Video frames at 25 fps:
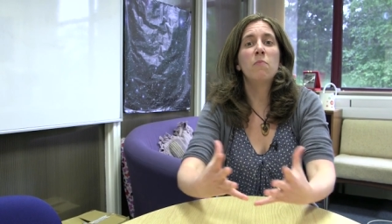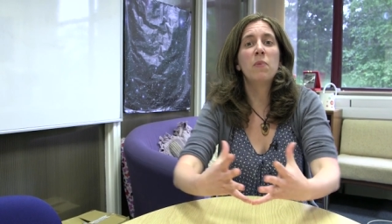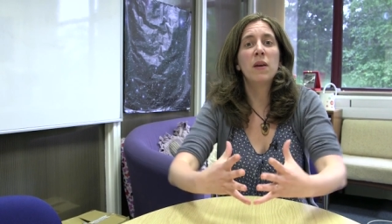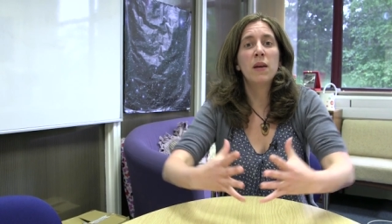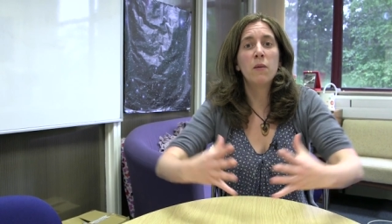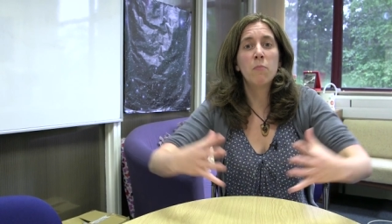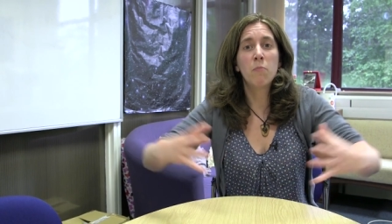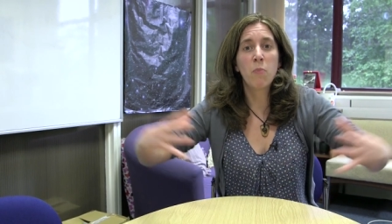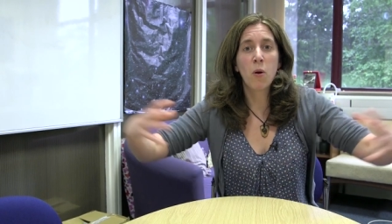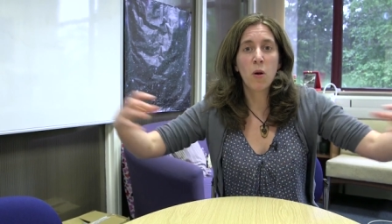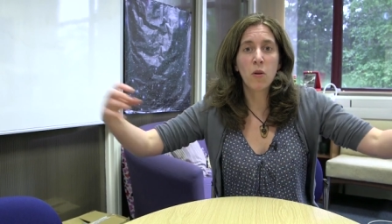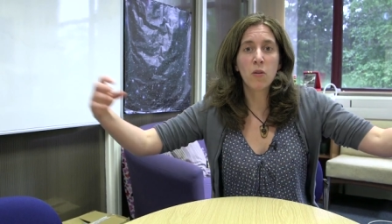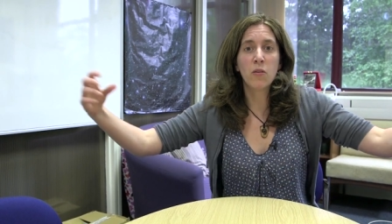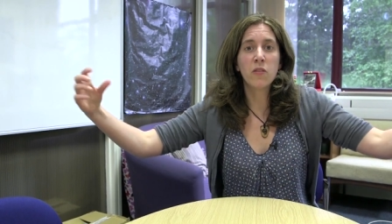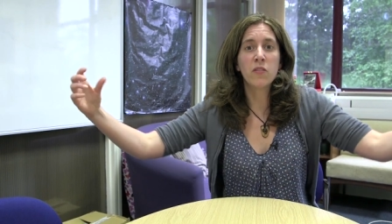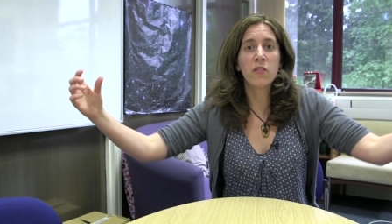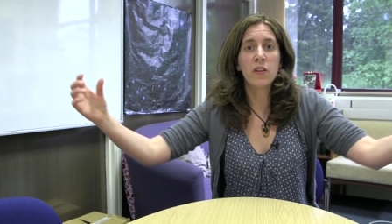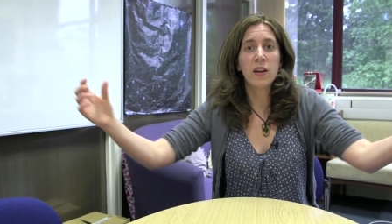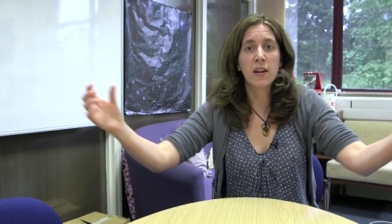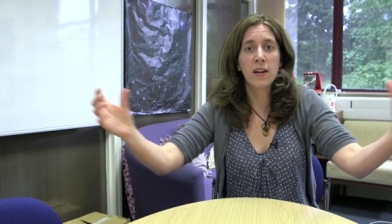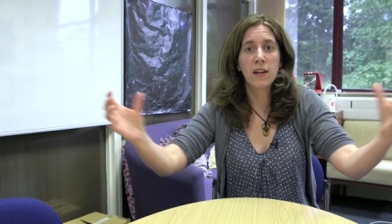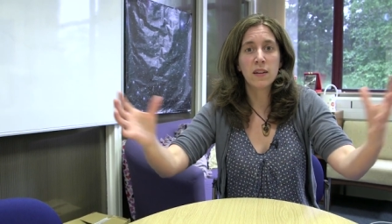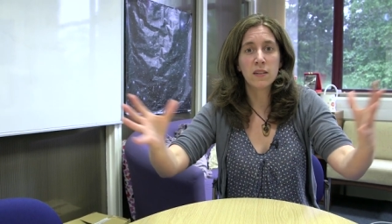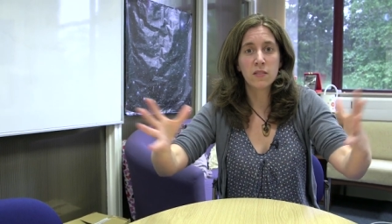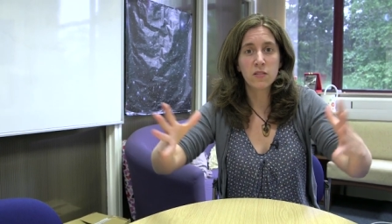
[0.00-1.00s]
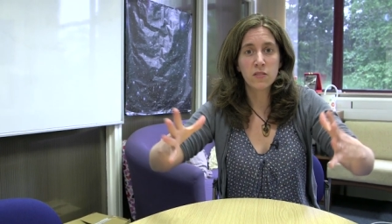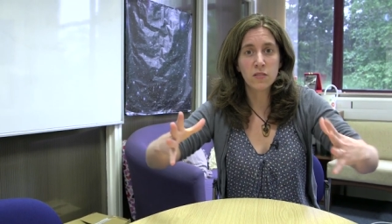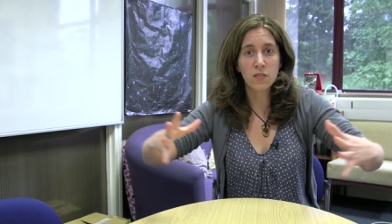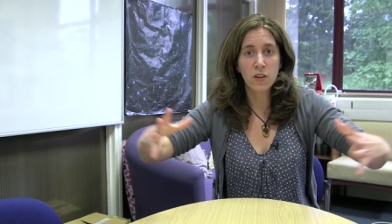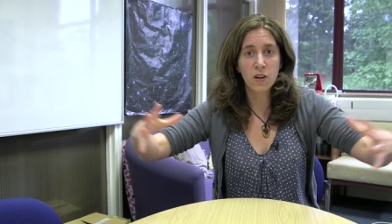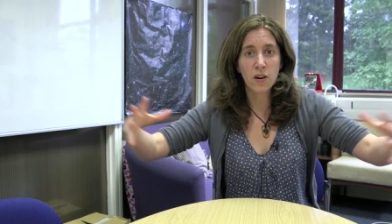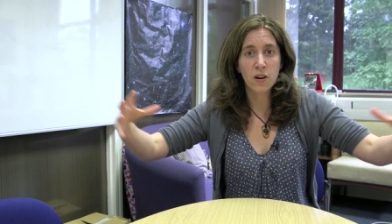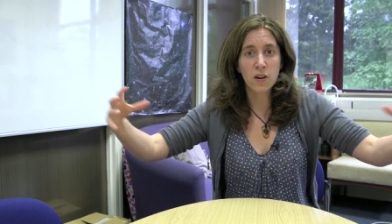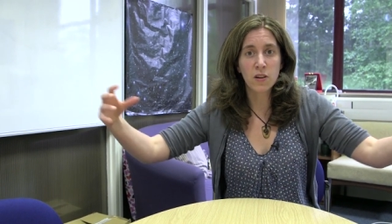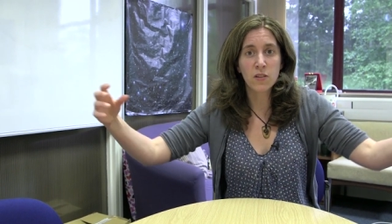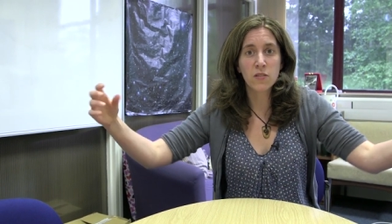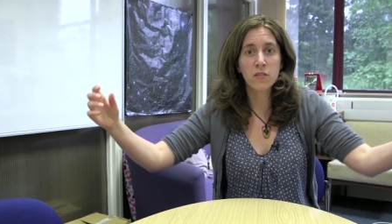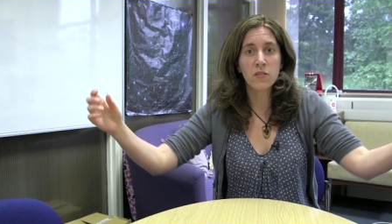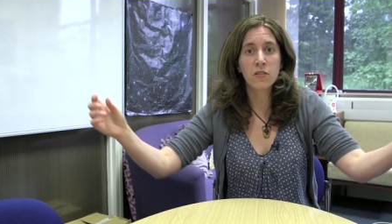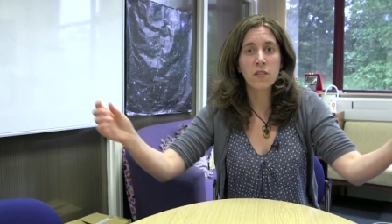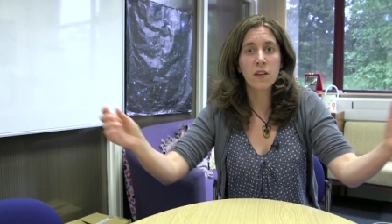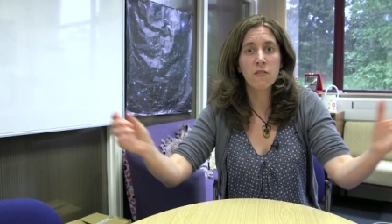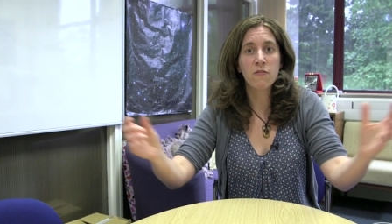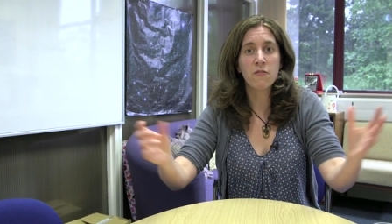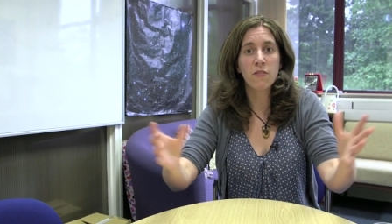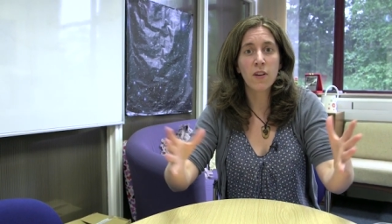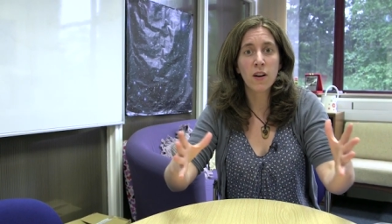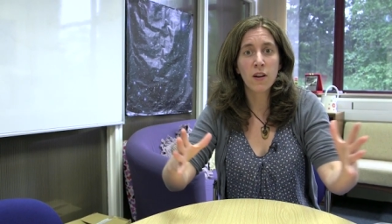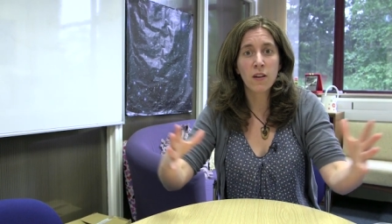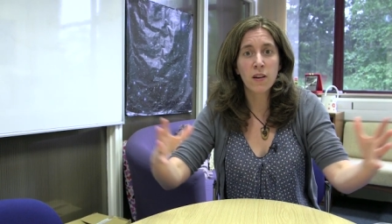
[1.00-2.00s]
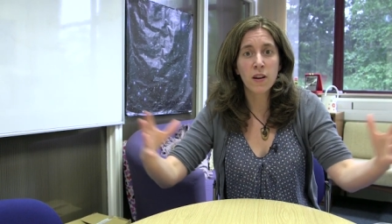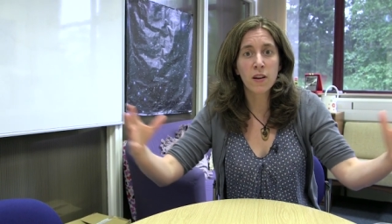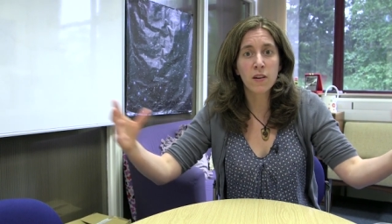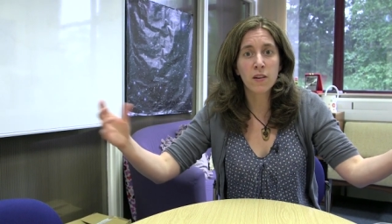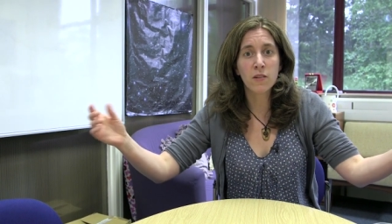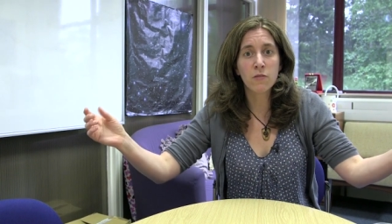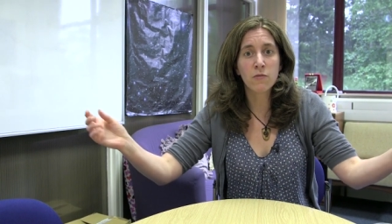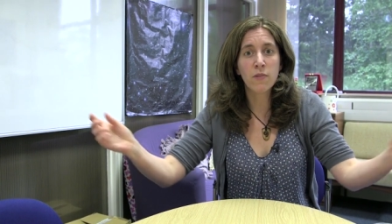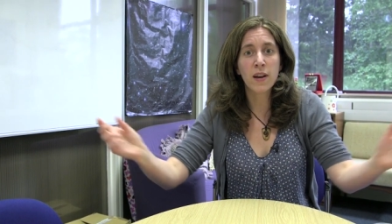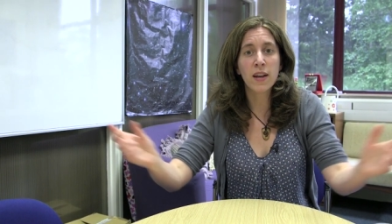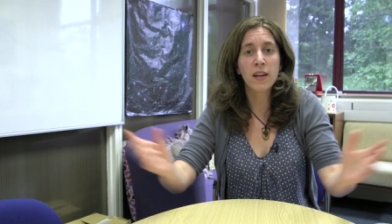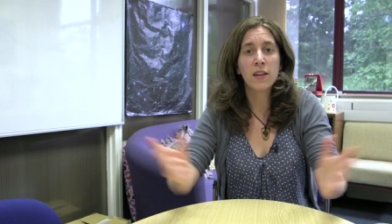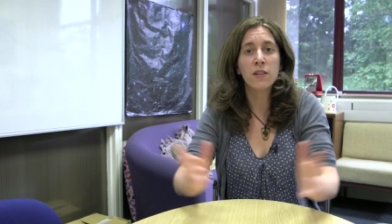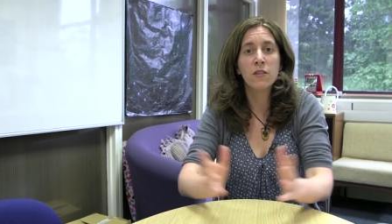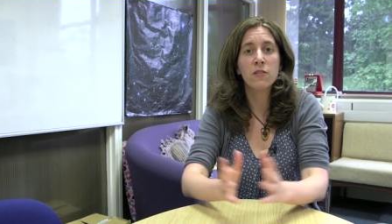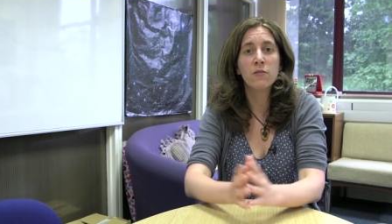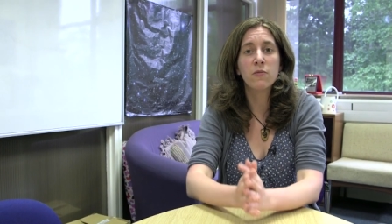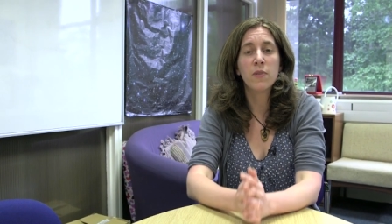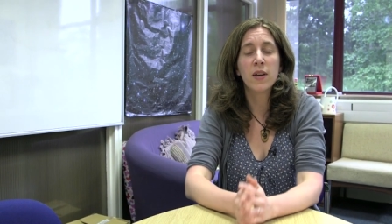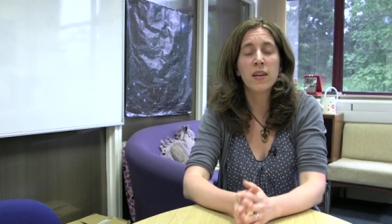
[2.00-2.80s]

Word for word: big pulsating stars that vary on a regular